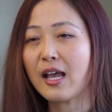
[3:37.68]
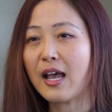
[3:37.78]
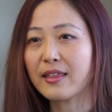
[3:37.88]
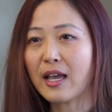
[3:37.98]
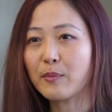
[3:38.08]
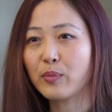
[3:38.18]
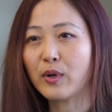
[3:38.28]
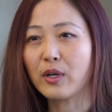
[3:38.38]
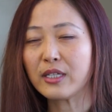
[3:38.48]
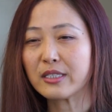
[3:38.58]
At that
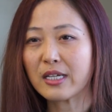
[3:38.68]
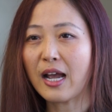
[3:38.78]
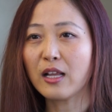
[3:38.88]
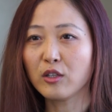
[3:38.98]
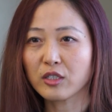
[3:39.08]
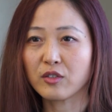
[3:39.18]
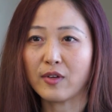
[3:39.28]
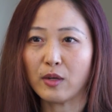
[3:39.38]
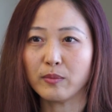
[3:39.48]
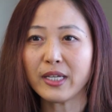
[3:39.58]
point, I looked
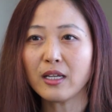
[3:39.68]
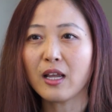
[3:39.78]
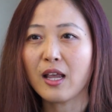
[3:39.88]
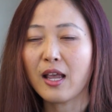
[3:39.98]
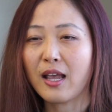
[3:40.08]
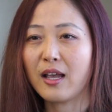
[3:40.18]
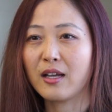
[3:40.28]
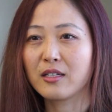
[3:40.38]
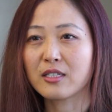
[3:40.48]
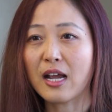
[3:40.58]
around me
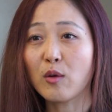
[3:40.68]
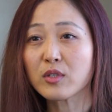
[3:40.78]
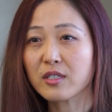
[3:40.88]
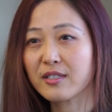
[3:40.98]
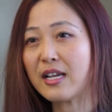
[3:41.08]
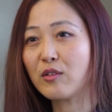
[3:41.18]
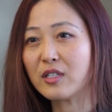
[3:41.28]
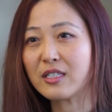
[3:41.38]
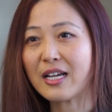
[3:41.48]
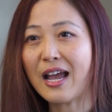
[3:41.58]
and I was
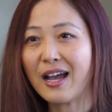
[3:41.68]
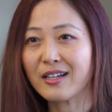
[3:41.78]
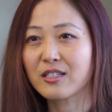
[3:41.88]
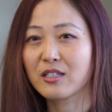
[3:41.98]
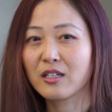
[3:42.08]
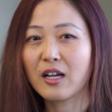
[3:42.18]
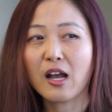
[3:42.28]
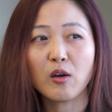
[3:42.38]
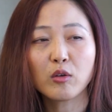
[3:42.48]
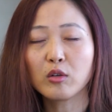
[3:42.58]
astounded at
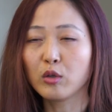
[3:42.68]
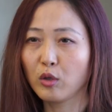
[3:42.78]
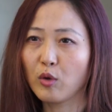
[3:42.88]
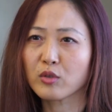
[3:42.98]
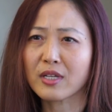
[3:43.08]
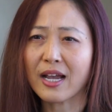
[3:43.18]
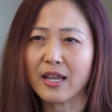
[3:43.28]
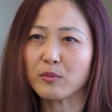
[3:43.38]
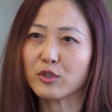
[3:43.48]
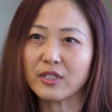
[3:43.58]
how close I
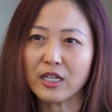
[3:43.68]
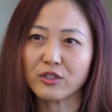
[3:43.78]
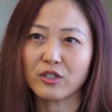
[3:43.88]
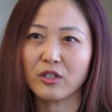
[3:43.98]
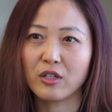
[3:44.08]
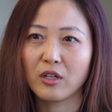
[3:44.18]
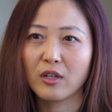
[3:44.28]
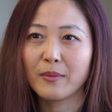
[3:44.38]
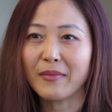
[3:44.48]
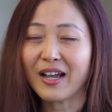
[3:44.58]
am to nature.
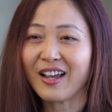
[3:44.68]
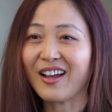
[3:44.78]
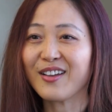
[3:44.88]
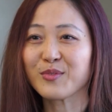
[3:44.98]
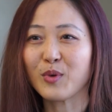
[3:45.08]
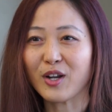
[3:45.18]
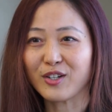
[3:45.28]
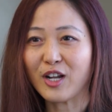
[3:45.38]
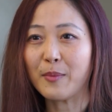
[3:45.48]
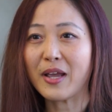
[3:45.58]
My eyes
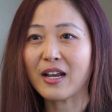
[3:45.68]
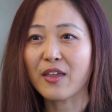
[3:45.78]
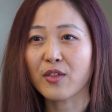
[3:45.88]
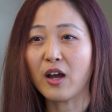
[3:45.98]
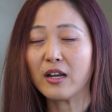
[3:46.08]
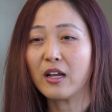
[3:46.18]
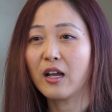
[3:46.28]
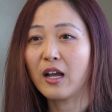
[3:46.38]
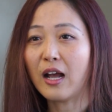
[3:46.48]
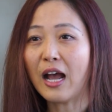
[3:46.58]
watered up and I thought,
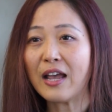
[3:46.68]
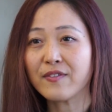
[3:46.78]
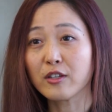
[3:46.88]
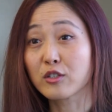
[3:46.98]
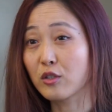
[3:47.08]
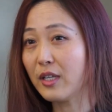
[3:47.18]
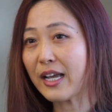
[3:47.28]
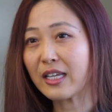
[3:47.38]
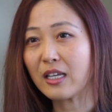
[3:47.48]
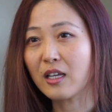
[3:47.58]
I feel so
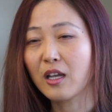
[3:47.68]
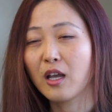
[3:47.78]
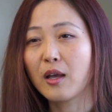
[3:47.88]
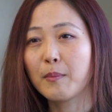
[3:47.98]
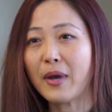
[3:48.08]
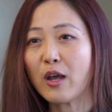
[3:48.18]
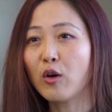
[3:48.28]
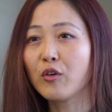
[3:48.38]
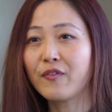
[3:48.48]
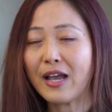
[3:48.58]
lucky. My
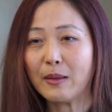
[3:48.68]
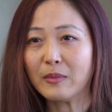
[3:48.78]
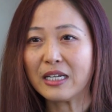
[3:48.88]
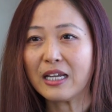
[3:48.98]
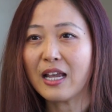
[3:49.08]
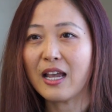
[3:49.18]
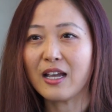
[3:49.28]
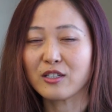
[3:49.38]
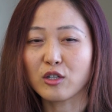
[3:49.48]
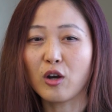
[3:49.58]
whole family
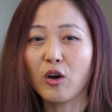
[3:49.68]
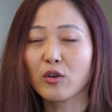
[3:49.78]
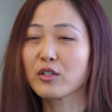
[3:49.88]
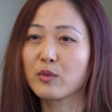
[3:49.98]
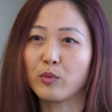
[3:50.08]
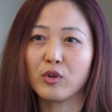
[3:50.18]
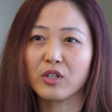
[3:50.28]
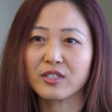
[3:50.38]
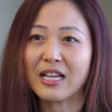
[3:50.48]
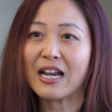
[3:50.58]
and all the
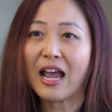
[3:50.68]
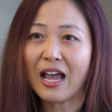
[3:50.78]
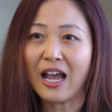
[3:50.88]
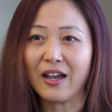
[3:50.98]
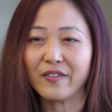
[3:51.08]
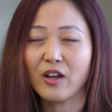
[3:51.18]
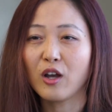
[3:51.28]
supporters that I have